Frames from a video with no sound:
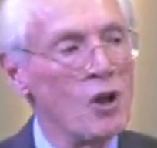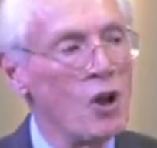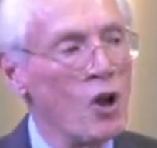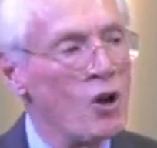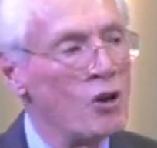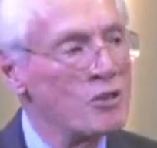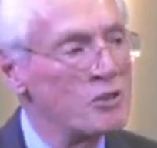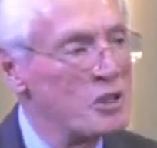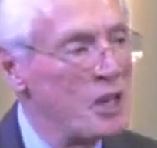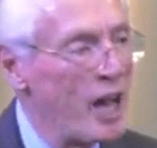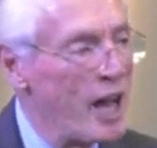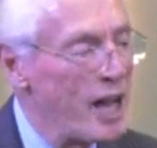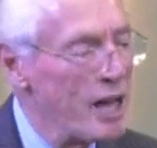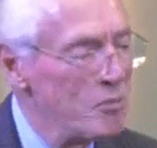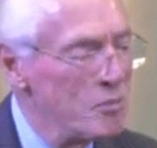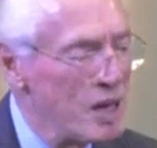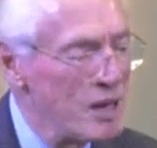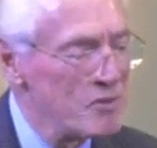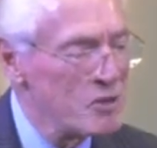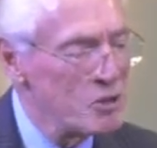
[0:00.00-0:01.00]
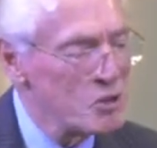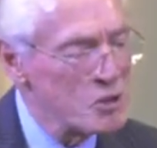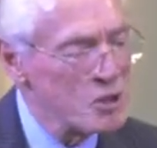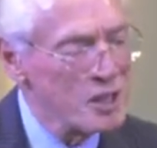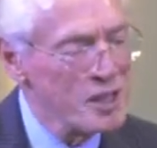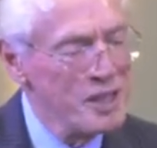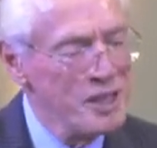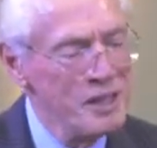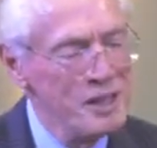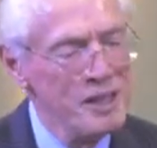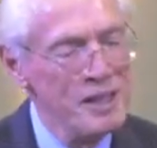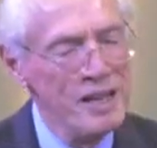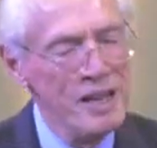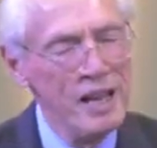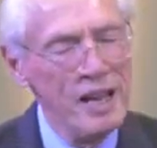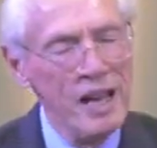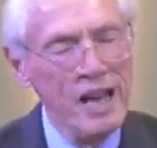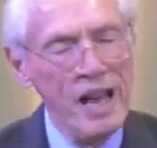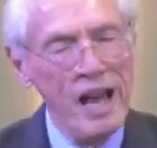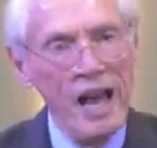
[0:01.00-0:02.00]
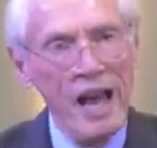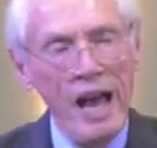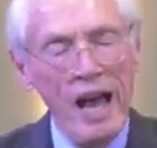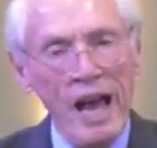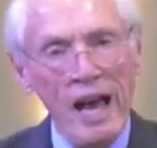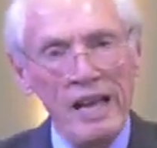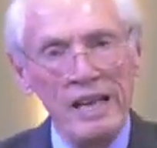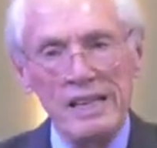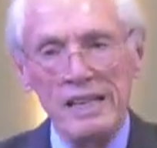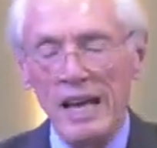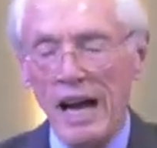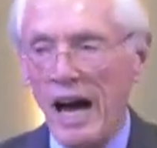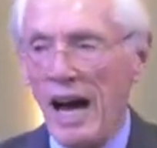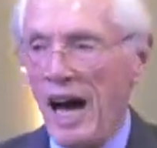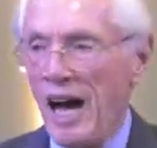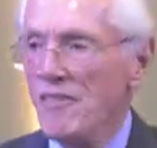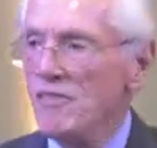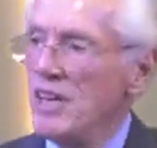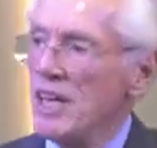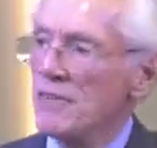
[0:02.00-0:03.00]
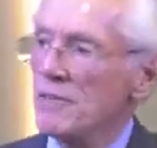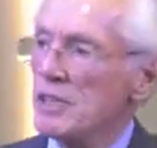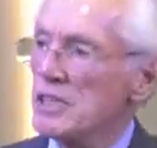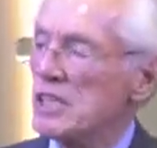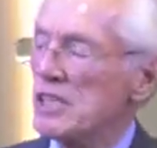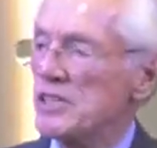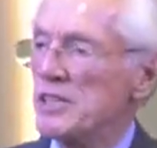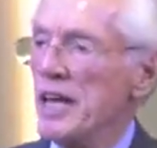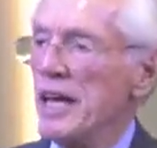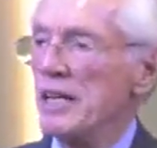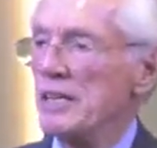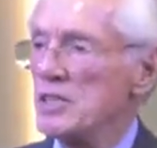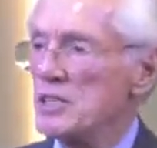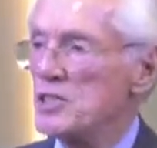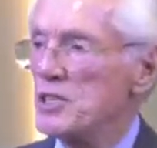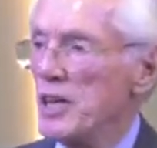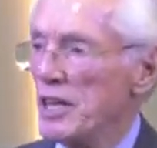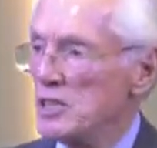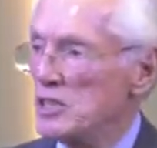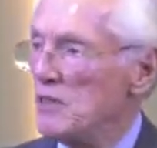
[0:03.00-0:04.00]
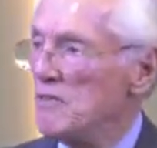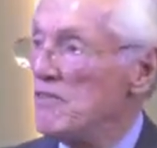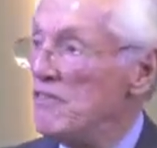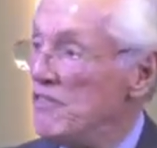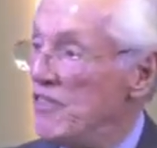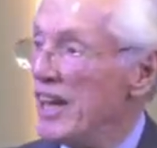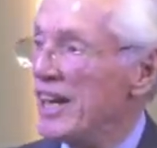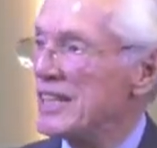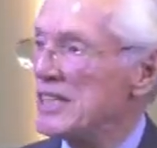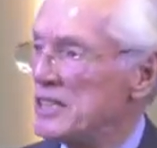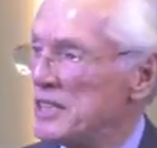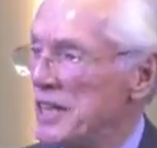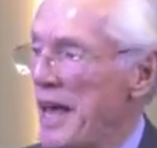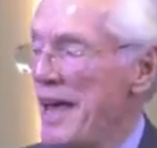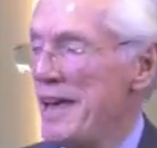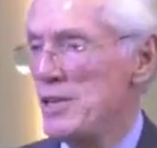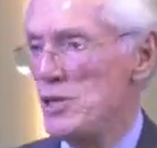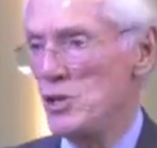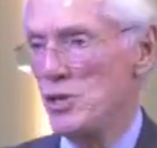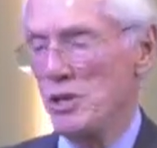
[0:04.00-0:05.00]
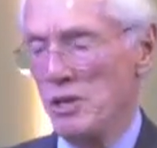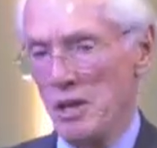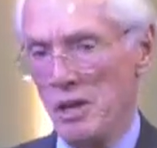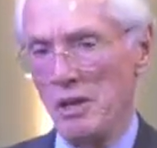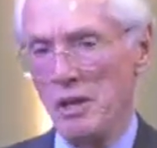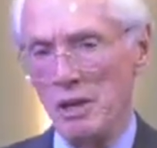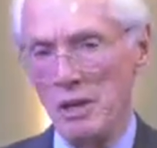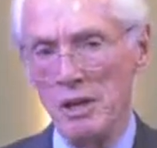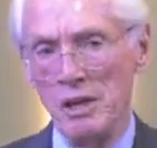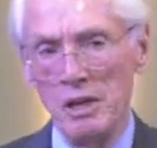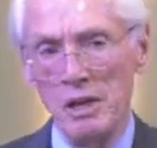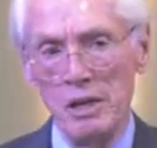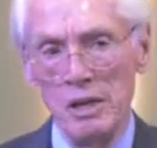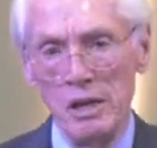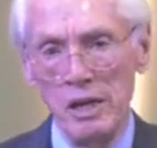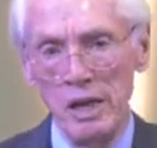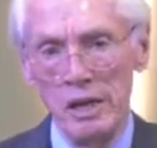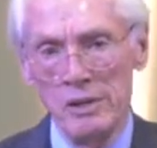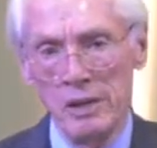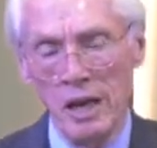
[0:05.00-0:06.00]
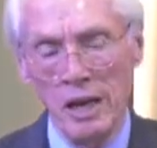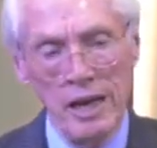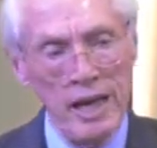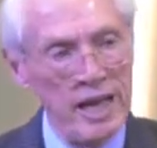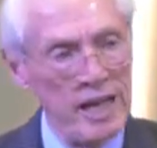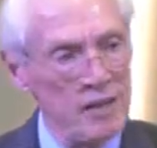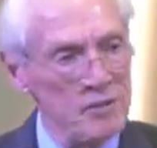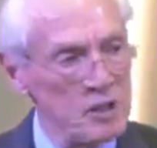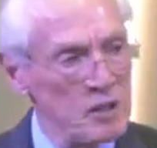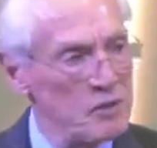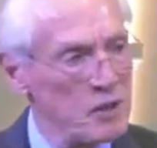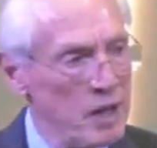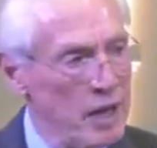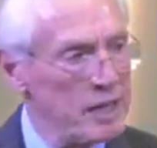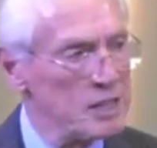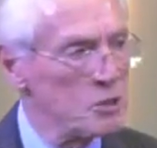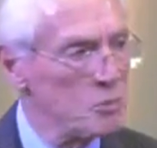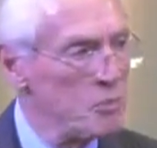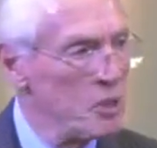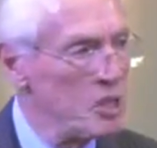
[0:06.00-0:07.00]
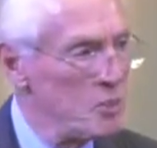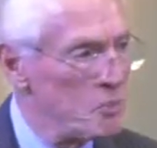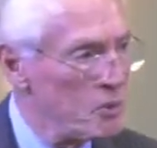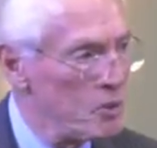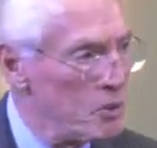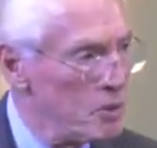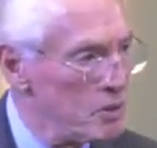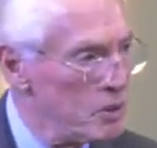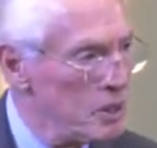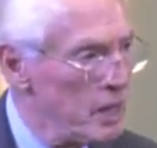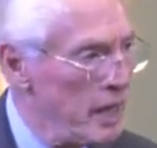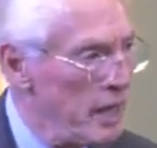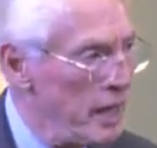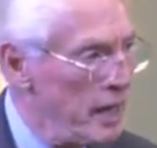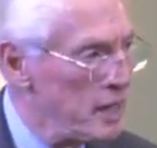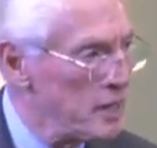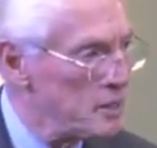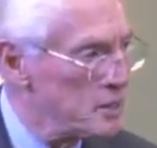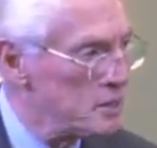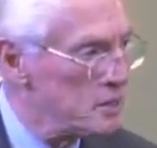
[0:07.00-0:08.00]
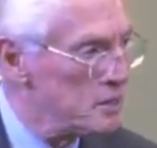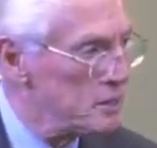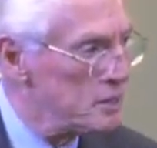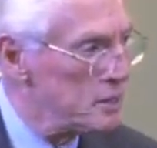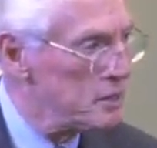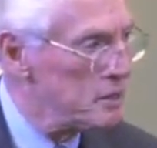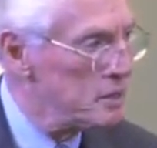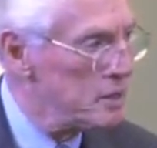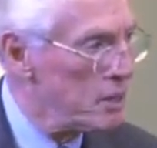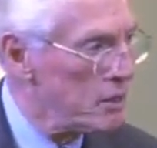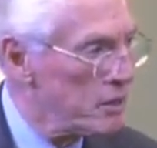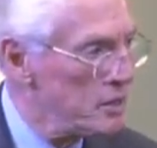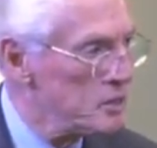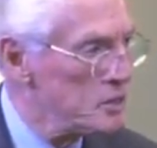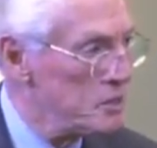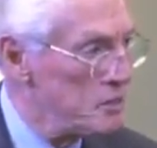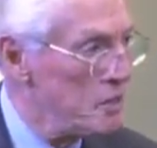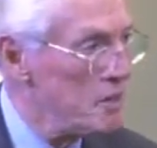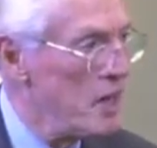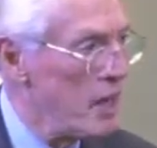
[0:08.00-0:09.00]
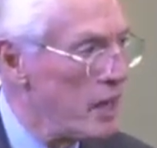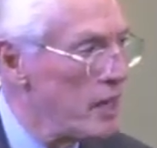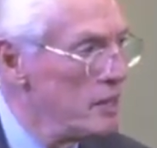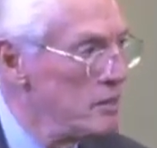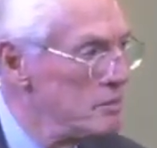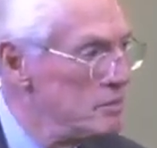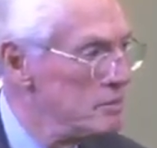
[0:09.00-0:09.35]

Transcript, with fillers: a long time, obviously, I've never sensed such vexation in the lives of God's people as there is today.